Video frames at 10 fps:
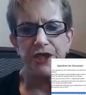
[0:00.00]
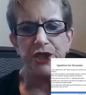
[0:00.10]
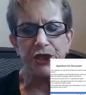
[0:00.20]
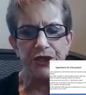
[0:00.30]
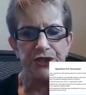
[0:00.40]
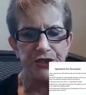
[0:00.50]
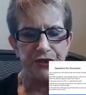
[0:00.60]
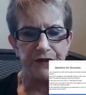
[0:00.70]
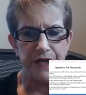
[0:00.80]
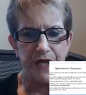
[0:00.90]
encouraged
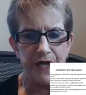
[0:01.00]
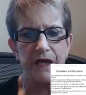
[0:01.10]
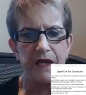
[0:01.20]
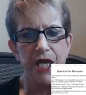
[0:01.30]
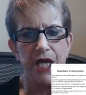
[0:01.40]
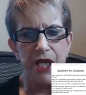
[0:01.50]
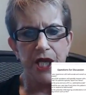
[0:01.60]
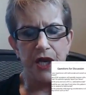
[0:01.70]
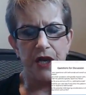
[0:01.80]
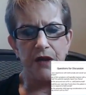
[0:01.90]
her that,
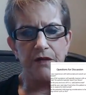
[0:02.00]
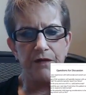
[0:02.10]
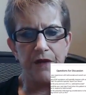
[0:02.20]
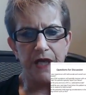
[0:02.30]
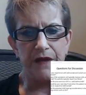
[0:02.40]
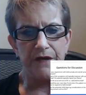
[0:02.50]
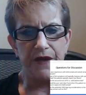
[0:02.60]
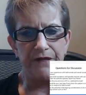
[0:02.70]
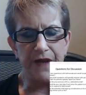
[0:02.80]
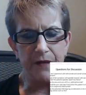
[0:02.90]
you know,
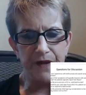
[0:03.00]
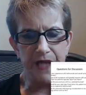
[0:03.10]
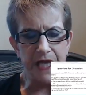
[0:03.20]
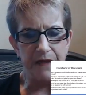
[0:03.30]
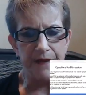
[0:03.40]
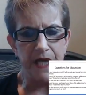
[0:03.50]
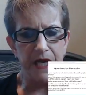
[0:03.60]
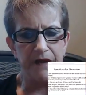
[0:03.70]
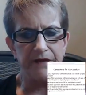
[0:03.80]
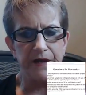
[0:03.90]
if they were thinking
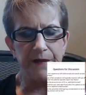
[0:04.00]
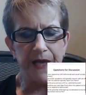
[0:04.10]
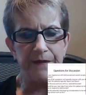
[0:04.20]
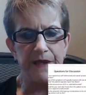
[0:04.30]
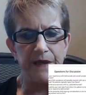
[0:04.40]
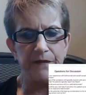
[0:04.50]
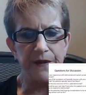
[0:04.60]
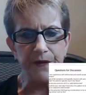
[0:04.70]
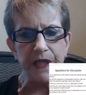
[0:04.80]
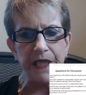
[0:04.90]
about having a baby, that
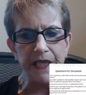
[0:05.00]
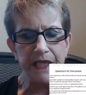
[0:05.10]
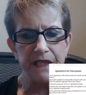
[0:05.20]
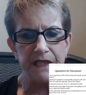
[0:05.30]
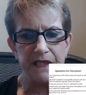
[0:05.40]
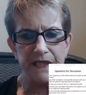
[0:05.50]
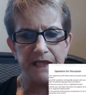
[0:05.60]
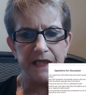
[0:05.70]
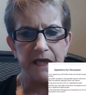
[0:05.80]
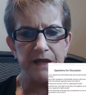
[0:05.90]
we really needed to
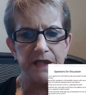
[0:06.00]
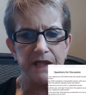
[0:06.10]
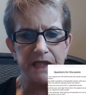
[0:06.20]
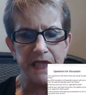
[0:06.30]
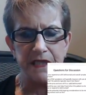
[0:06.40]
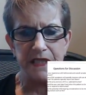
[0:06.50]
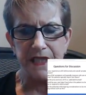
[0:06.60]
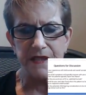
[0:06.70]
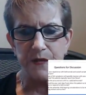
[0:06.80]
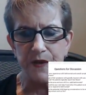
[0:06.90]
sit down and discuss
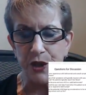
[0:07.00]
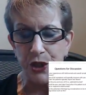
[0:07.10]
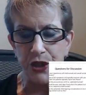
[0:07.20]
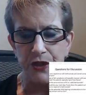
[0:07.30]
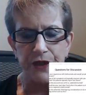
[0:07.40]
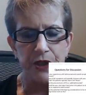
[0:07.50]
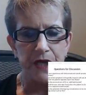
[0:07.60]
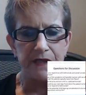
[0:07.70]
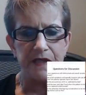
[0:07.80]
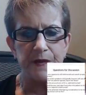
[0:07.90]
things with her and her
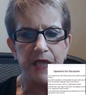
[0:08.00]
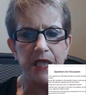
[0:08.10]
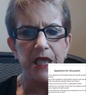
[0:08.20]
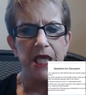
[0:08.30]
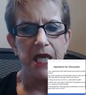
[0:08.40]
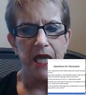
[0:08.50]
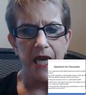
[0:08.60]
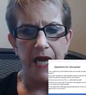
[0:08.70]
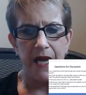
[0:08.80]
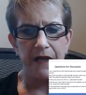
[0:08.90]
husband,
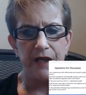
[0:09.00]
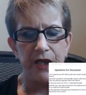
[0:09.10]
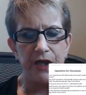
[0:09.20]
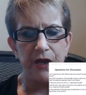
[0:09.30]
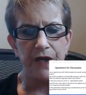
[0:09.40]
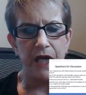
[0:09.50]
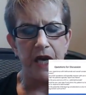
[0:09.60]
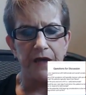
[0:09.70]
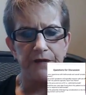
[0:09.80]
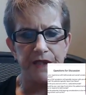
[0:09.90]
and, you know, get a
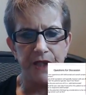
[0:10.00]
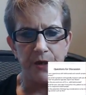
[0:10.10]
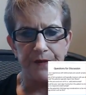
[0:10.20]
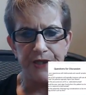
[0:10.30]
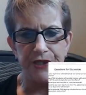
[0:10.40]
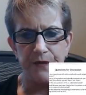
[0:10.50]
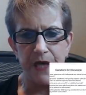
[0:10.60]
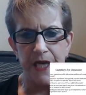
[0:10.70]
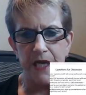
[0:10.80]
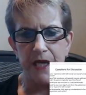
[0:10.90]
high-risk
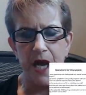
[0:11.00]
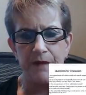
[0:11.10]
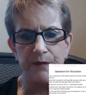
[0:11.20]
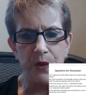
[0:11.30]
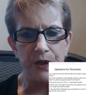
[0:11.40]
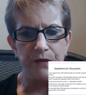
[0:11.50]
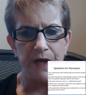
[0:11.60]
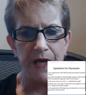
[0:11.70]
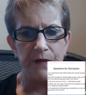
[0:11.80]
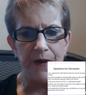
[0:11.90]
OBGYN on board
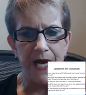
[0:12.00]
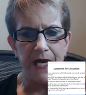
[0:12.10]
right away.